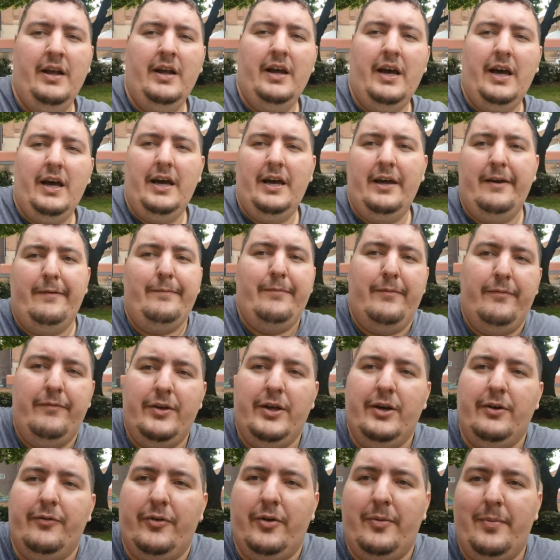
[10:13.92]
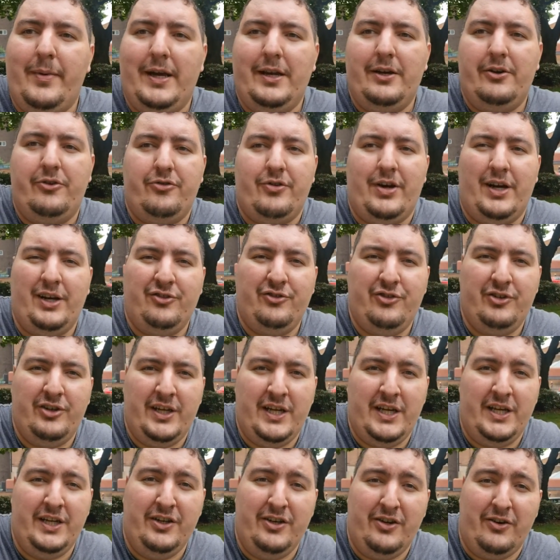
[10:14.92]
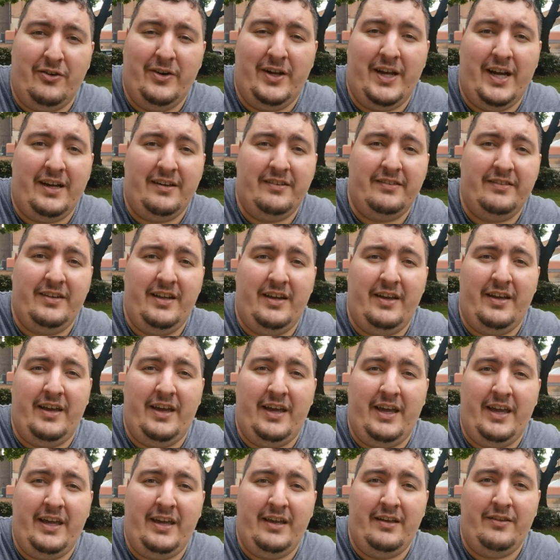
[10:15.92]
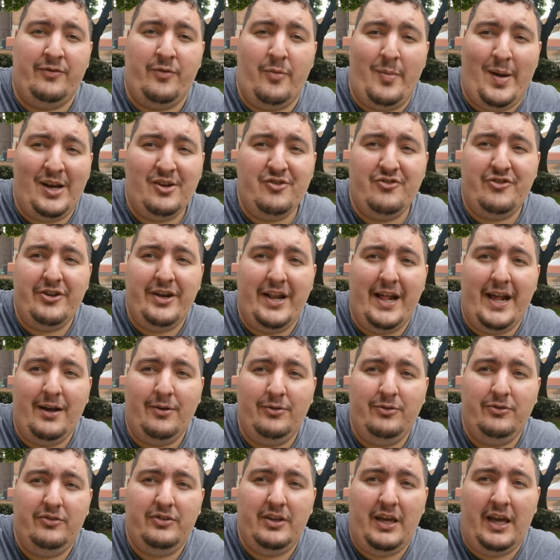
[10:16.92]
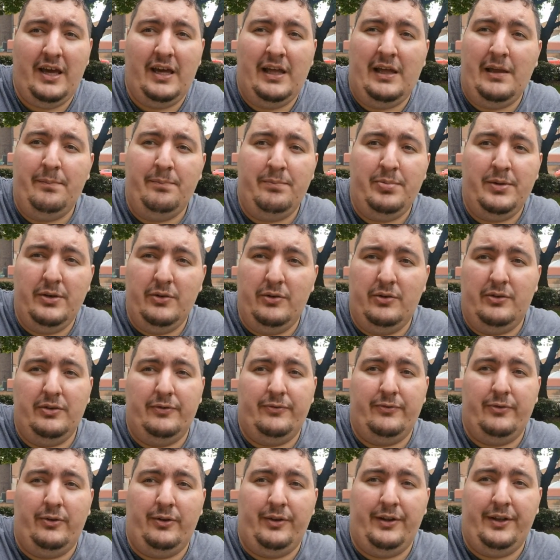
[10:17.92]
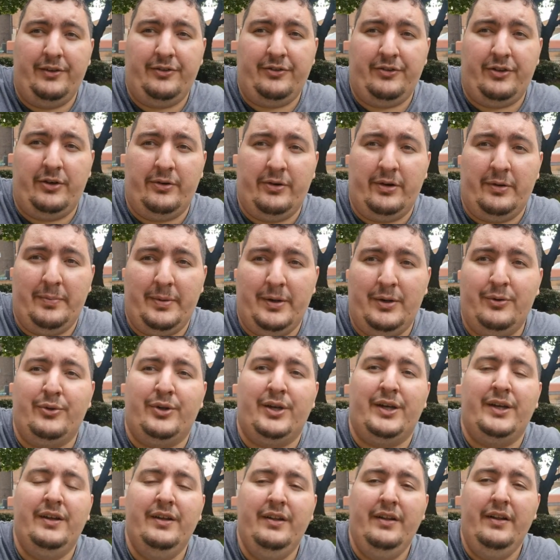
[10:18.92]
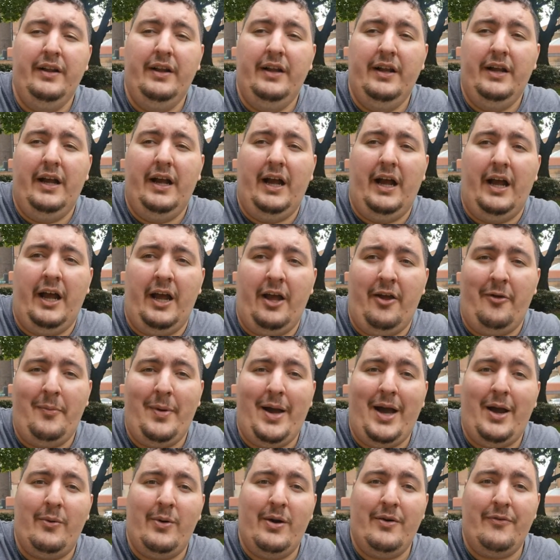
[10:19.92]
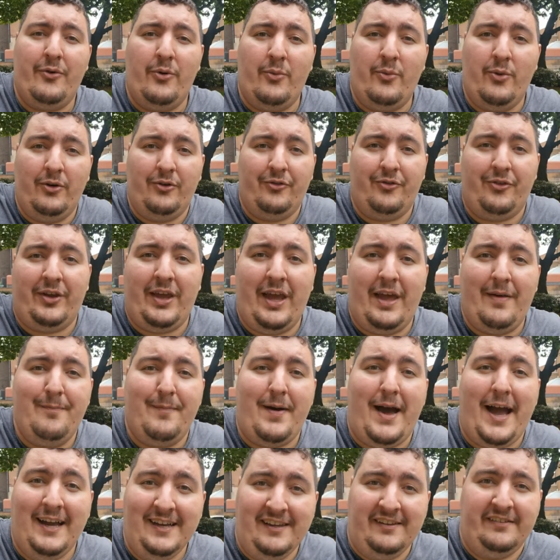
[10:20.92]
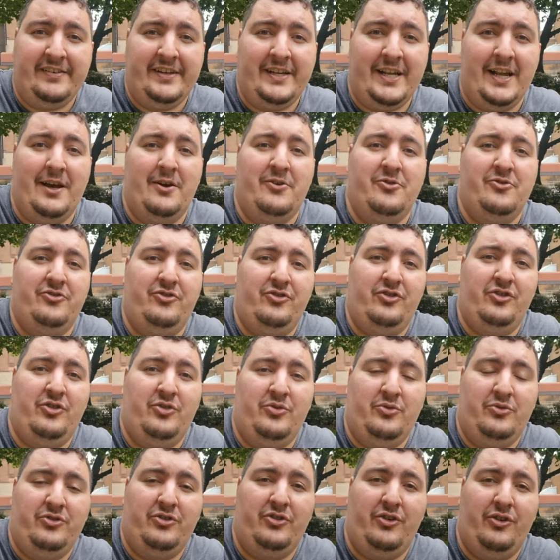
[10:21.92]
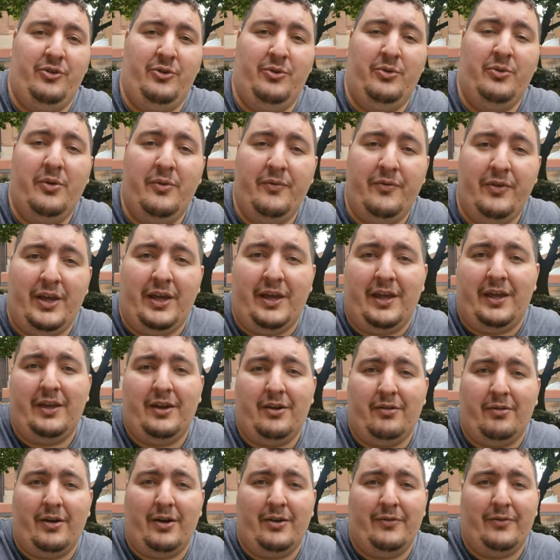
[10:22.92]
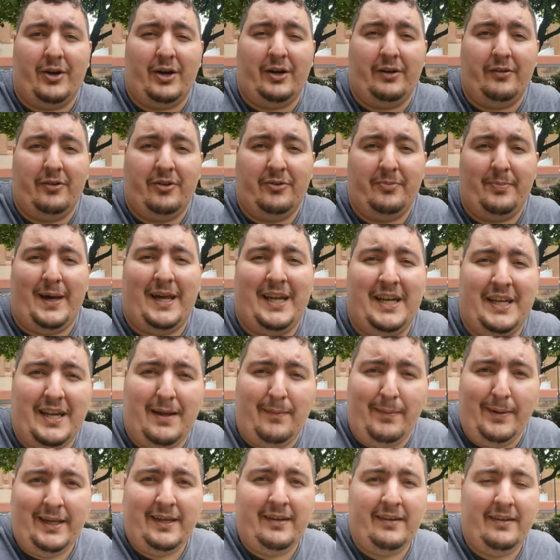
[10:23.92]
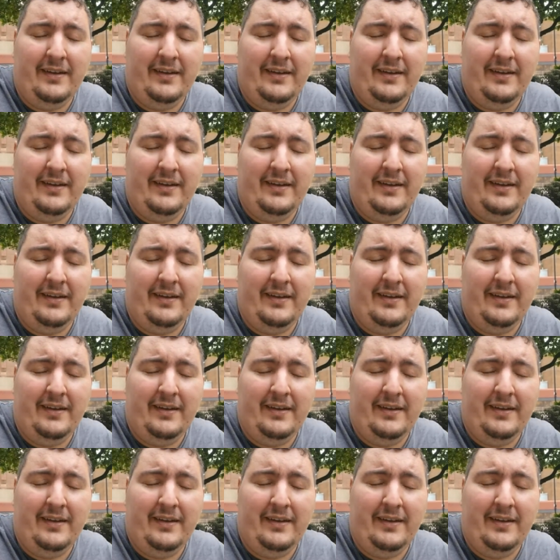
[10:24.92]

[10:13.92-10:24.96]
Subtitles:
The other main attraction in Doncaster is the Mansion House, a beautiful historic building. However, once again, that is closed due to the coronavirus pandemic.